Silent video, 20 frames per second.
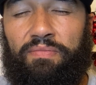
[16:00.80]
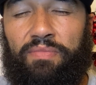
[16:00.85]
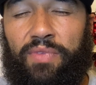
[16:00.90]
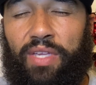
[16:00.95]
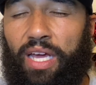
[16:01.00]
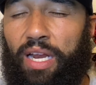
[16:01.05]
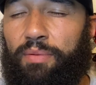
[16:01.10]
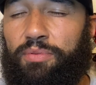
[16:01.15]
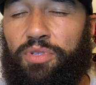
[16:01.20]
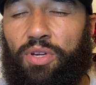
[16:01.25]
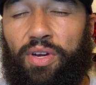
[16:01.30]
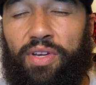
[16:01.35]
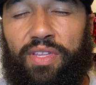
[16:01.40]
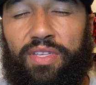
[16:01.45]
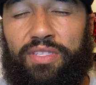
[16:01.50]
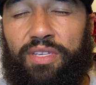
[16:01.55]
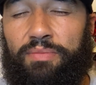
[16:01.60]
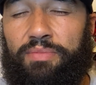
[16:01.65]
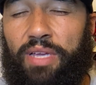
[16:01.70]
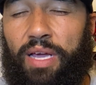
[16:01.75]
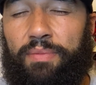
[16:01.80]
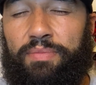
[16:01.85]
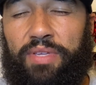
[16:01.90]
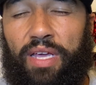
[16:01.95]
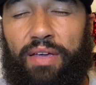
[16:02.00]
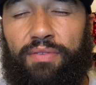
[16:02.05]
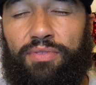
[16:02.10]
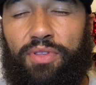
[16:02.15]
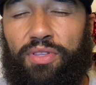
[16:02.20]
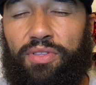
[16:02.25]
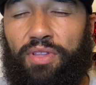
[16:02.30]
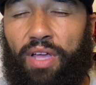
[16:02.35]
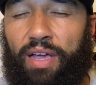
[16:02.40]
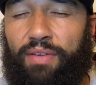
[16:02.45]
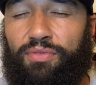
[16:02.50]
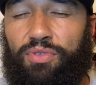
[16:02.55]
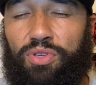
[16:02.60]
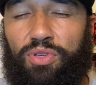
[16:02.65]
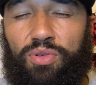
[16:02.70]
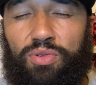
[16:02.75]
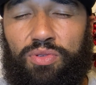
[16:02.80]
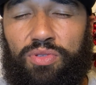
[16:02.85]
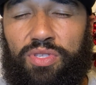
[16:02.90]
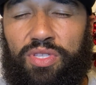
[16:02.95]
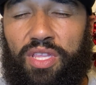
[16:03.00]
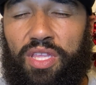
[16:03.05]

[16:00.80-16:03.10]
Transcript: God, I'm sorry that sometimes I've used